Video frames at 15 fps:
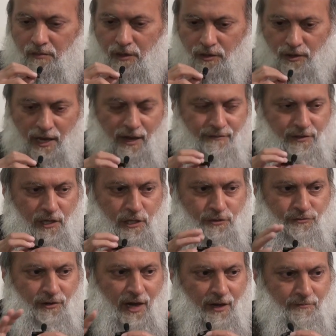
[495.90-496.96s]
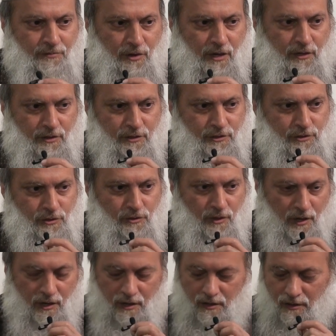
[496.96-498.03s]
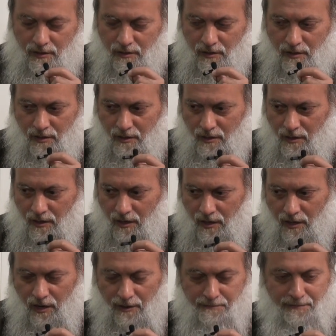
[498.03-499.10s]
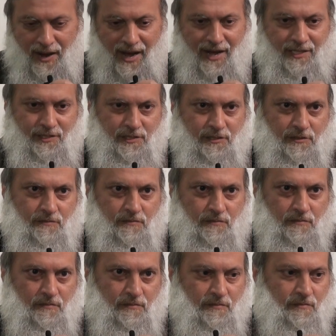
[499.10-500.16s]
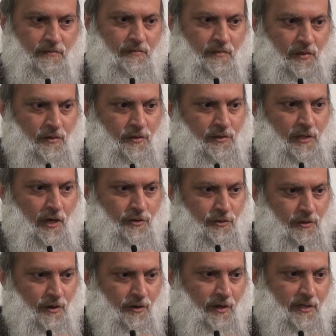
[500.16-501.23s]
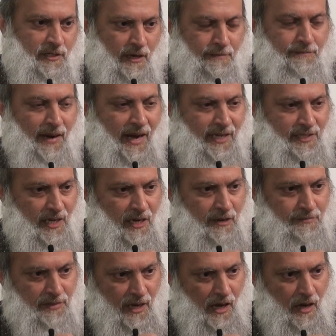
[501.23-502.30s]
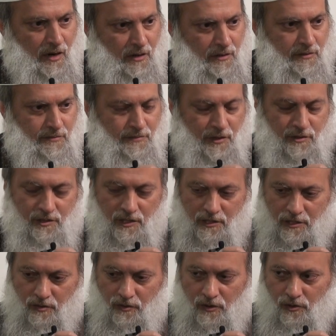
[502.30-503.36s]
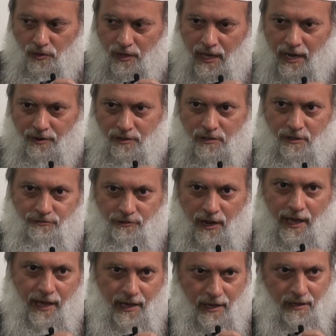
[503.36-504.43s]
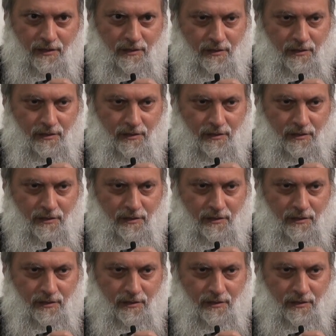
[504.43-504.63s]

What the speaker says: But you have these five brothers who are Abbas, who is also known as Abbas Alamdar, because he's the one who carries the flag.